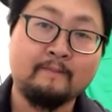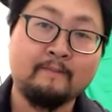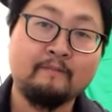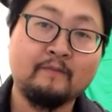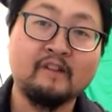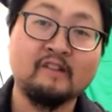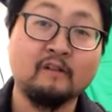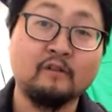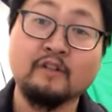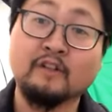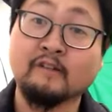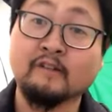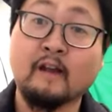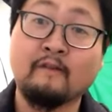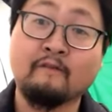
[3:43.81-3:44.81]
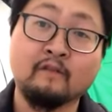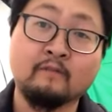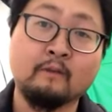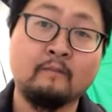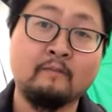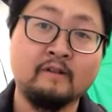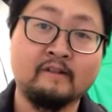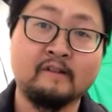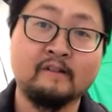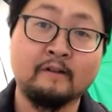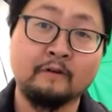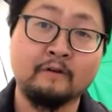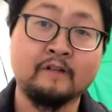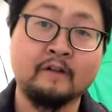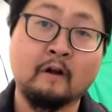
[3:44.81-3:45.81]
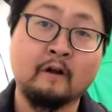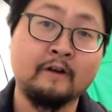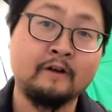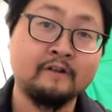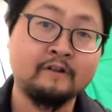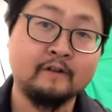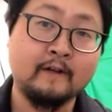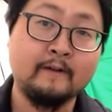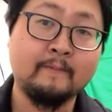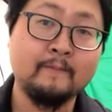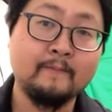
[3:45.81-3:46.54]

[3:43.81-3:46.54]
the solution side for small business owners in our industry.